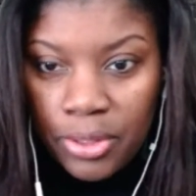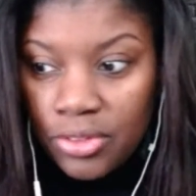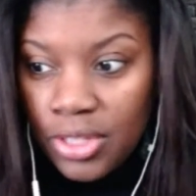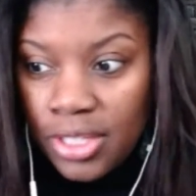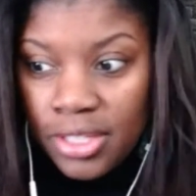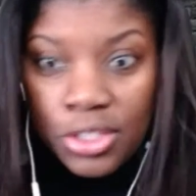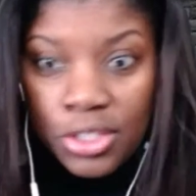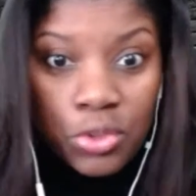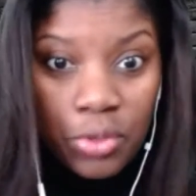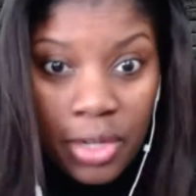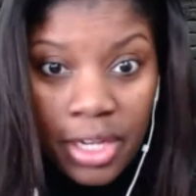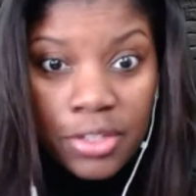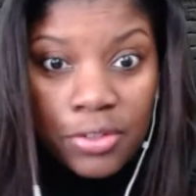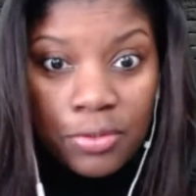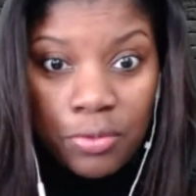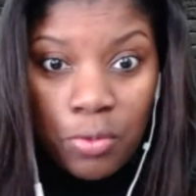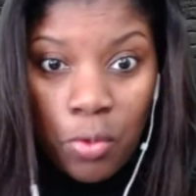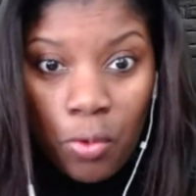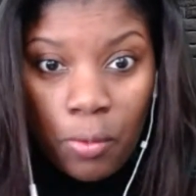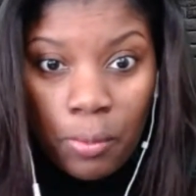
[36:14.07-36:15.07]
things
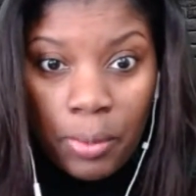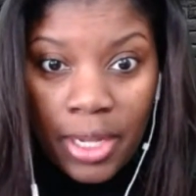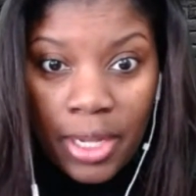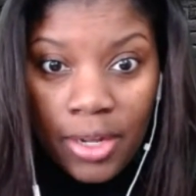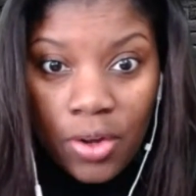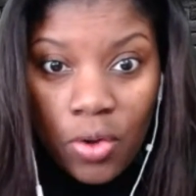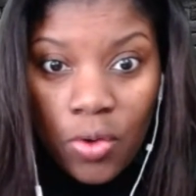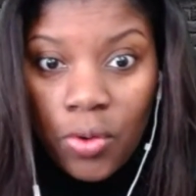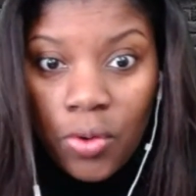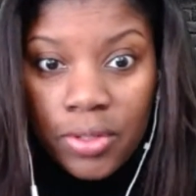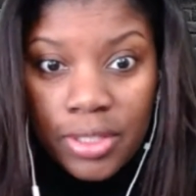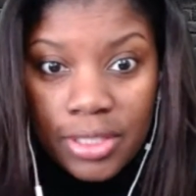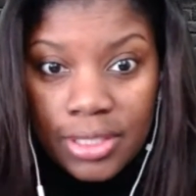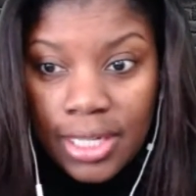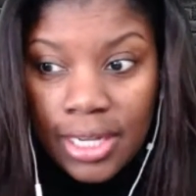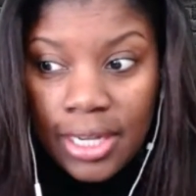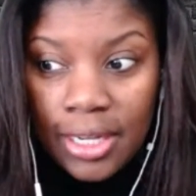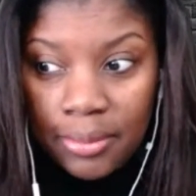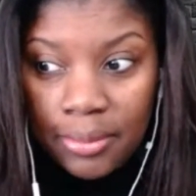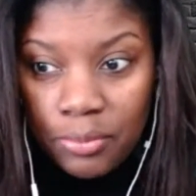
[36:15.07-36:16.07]
transforming all the
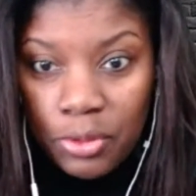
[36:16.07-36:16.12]
time.